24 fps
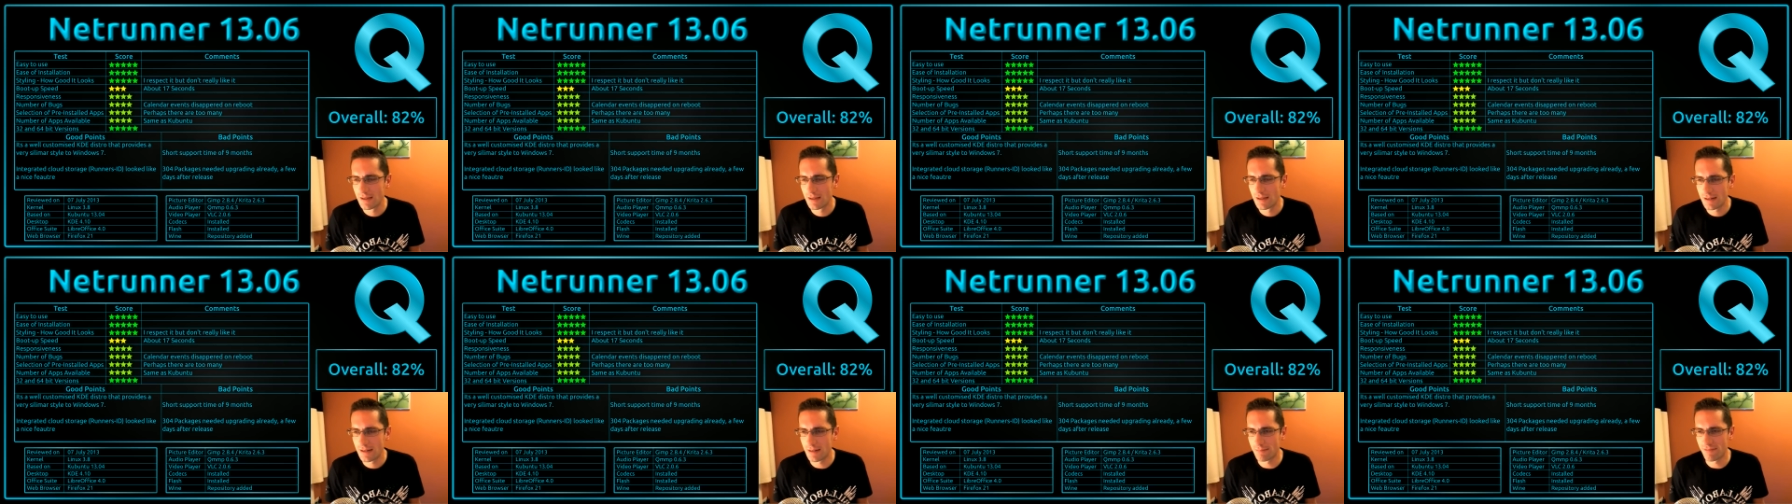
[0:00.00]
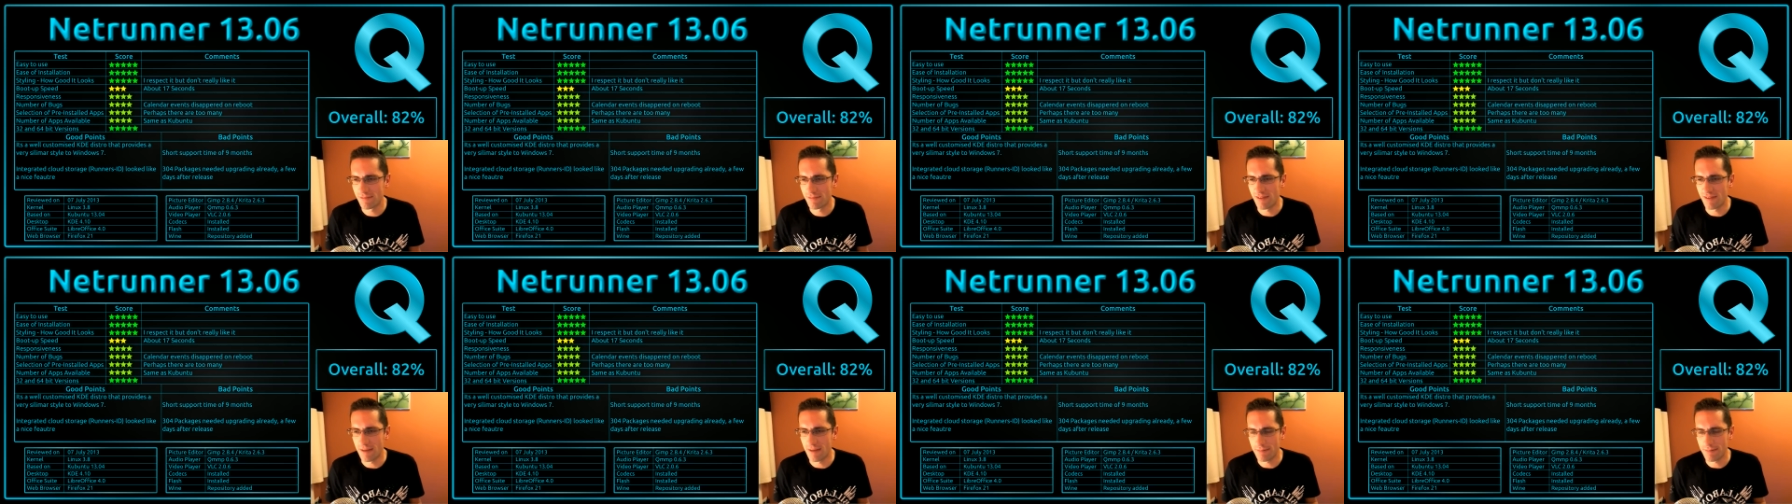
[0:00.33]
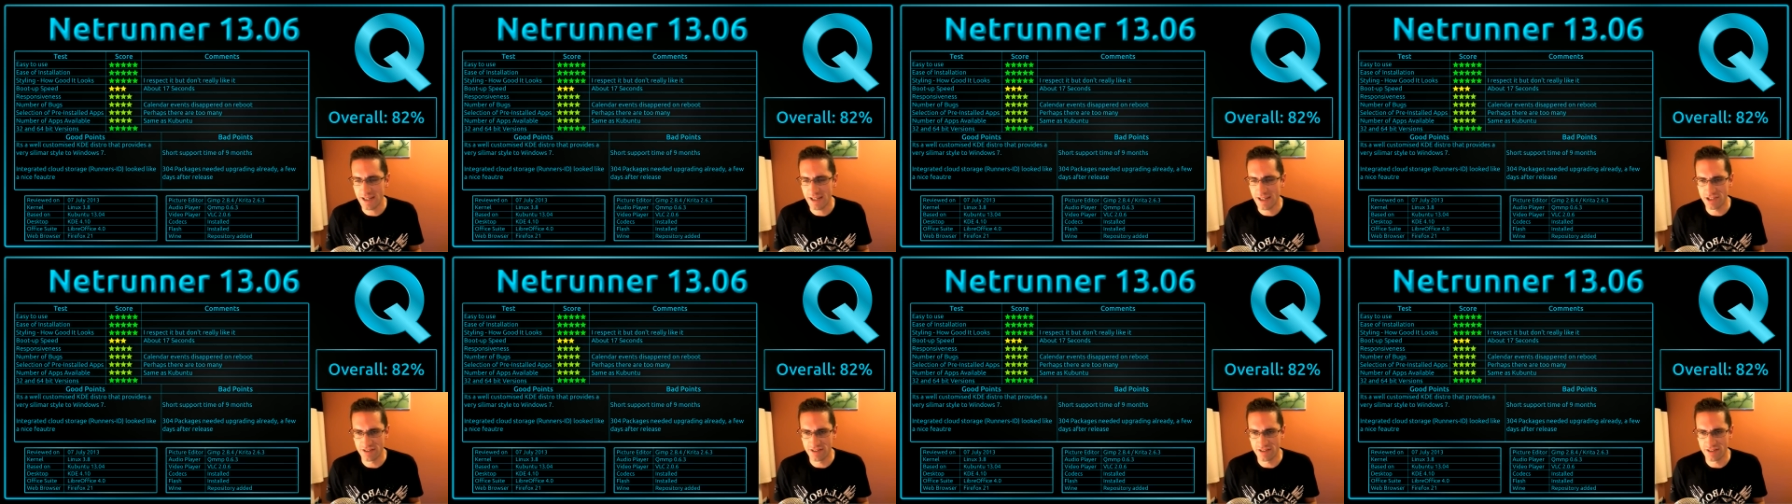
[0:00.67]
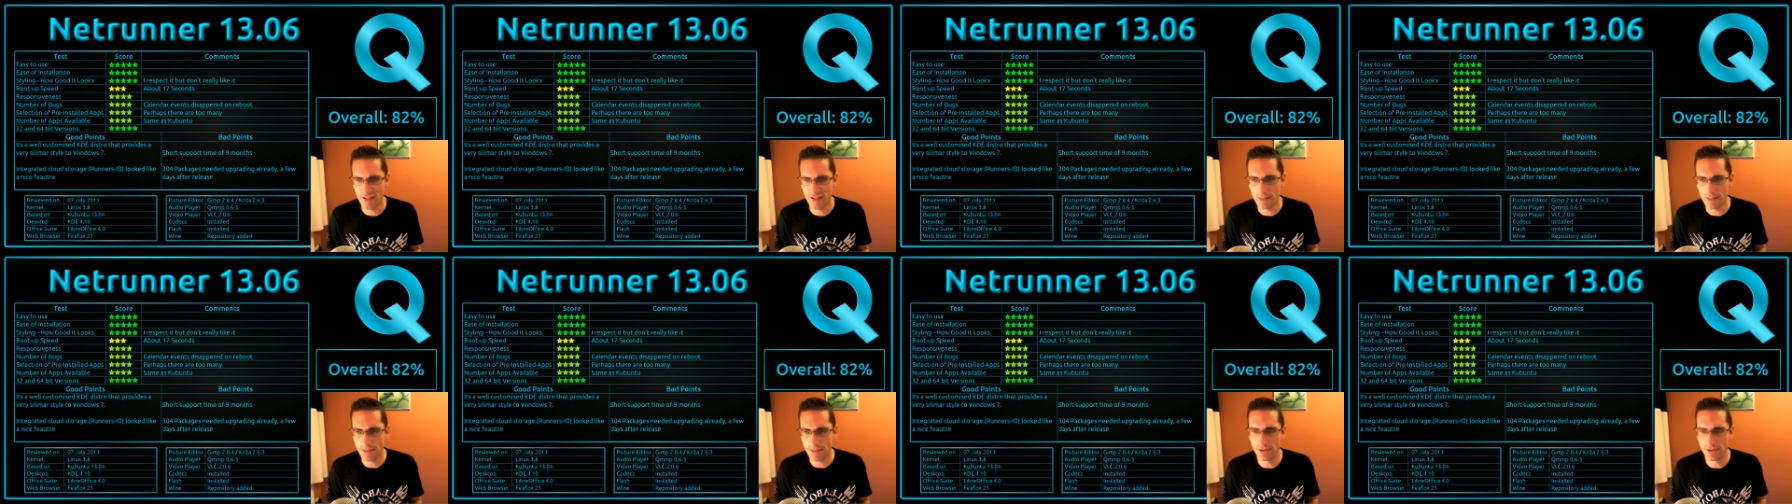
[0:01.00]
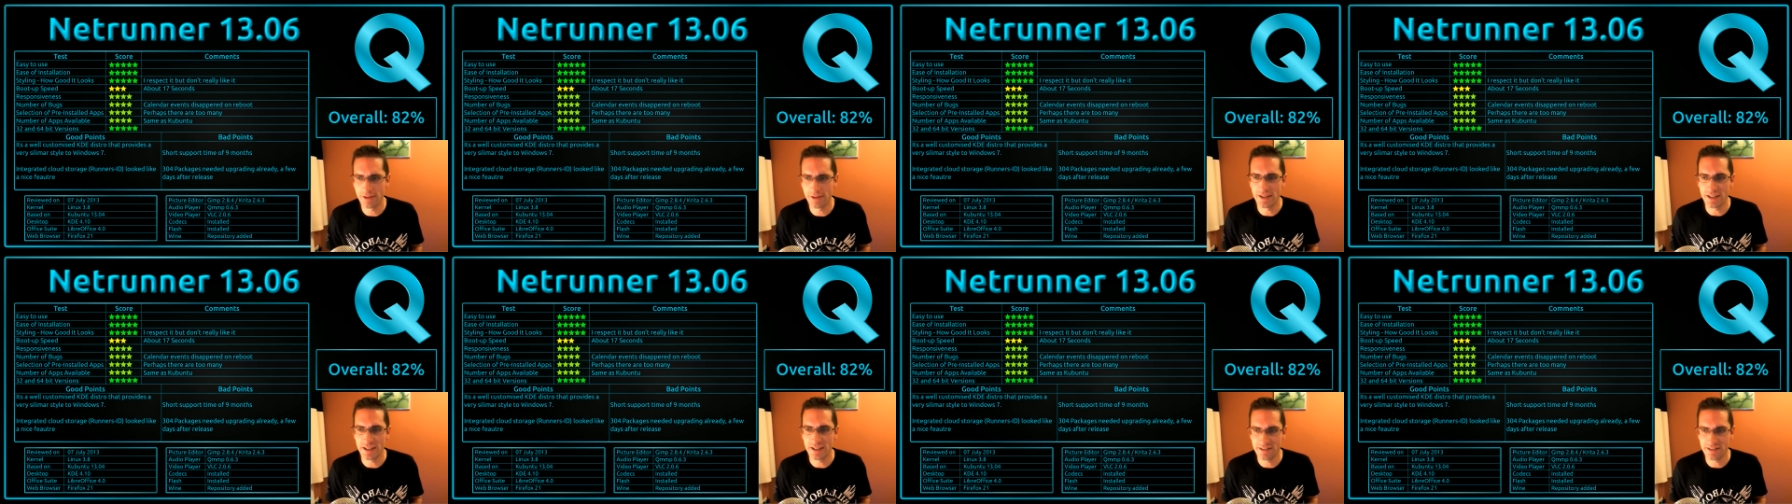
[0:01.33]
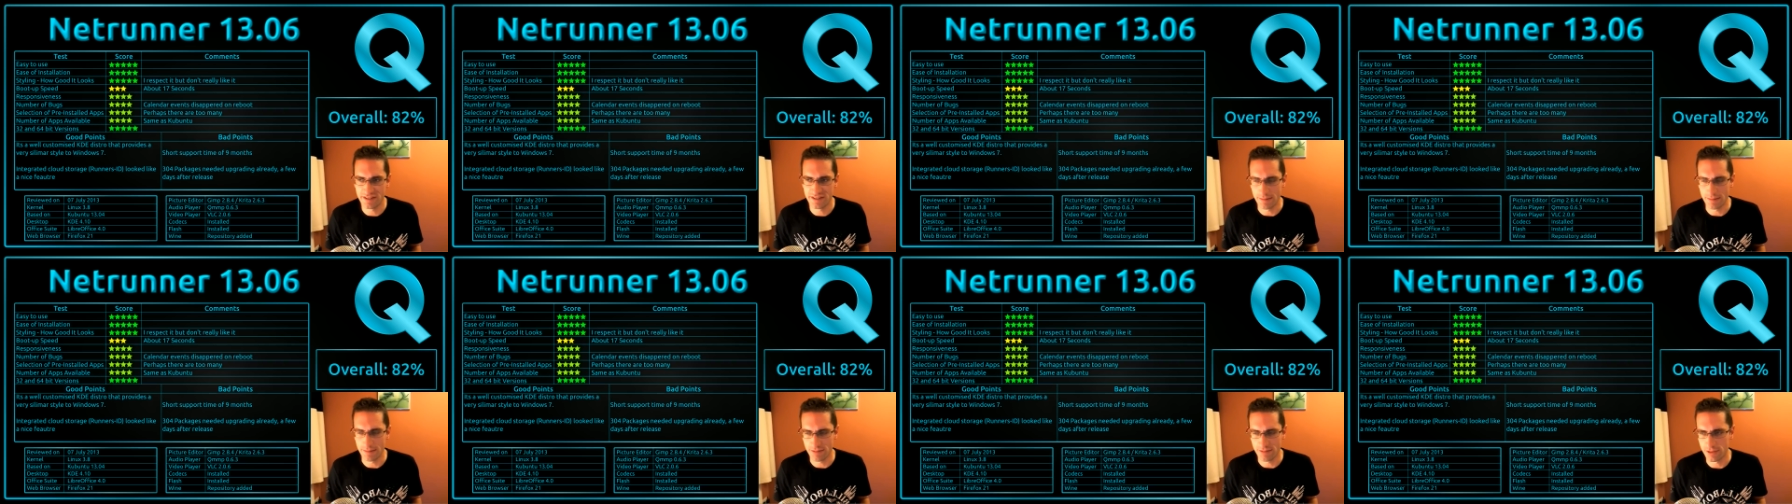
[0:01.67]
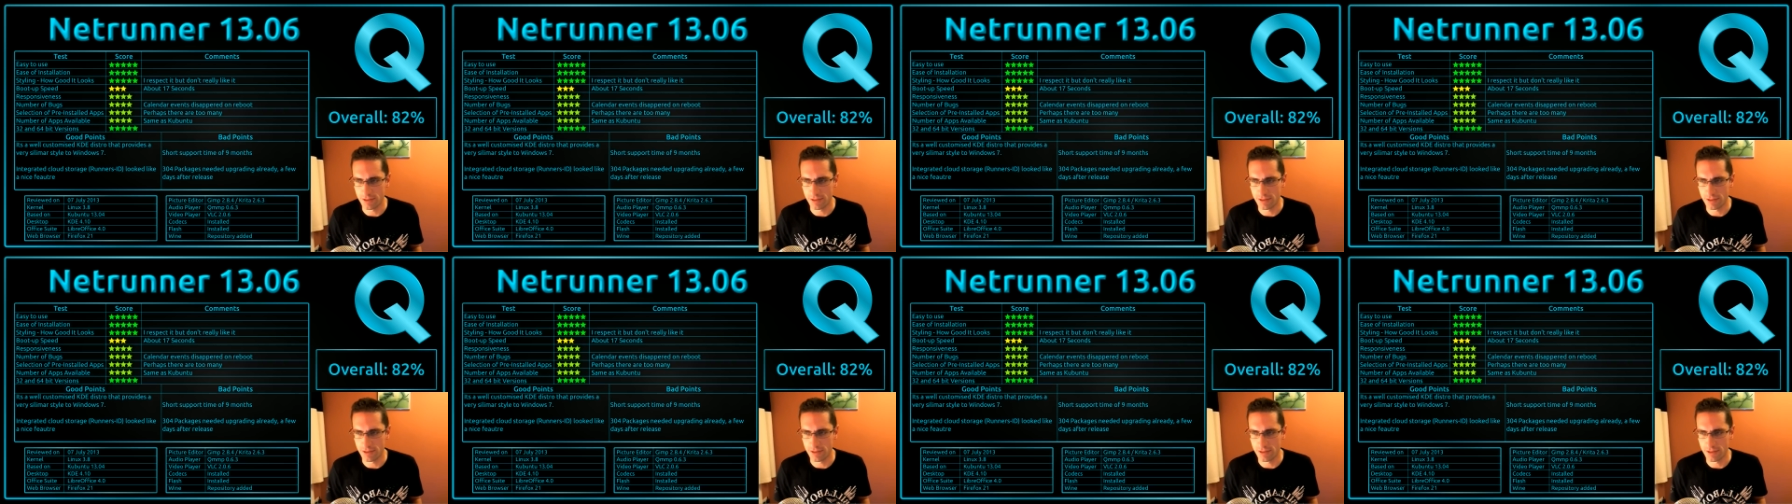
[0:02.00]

Number of applications available, it's the same as